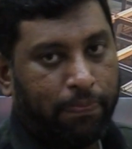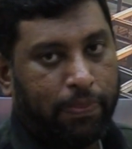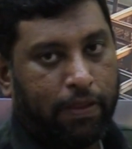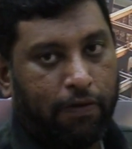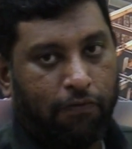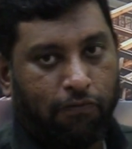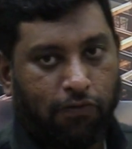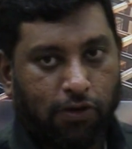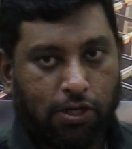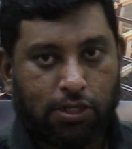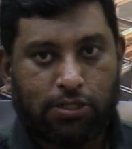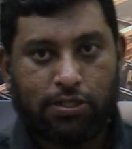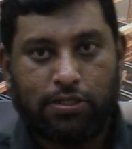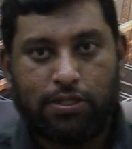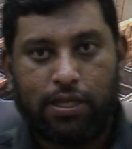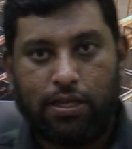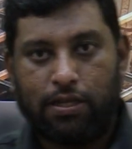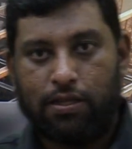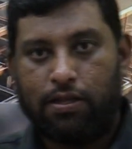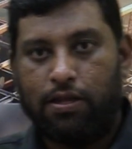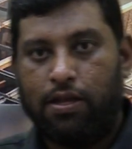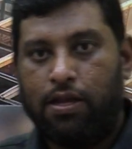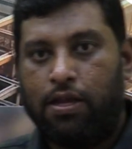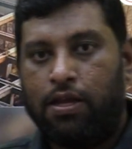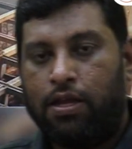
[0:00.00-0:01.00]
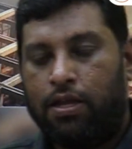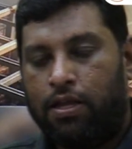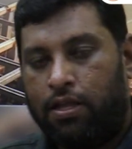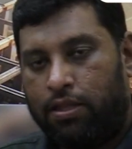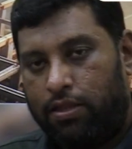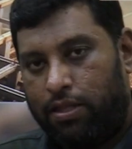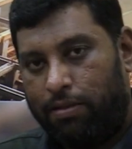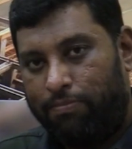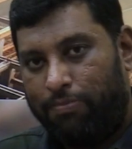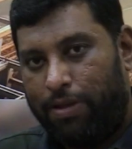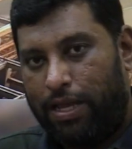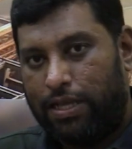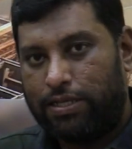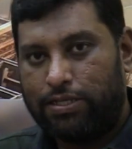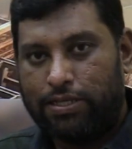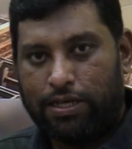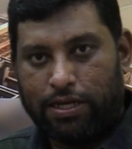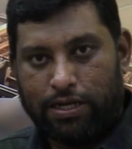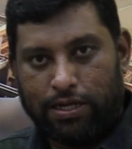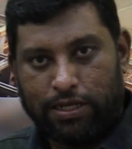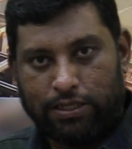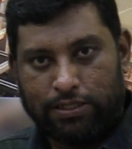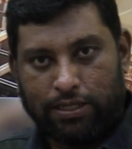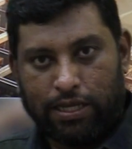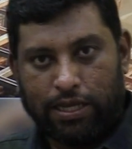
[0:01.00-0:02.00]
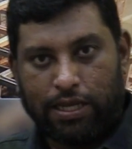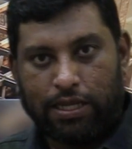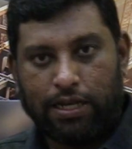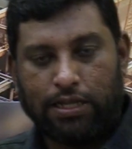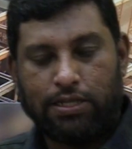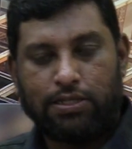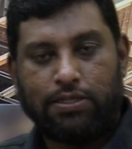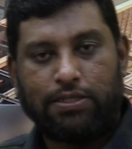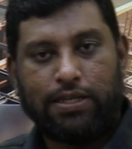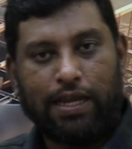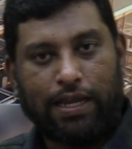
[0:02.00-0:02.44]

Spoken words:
First thing, the base year has increased.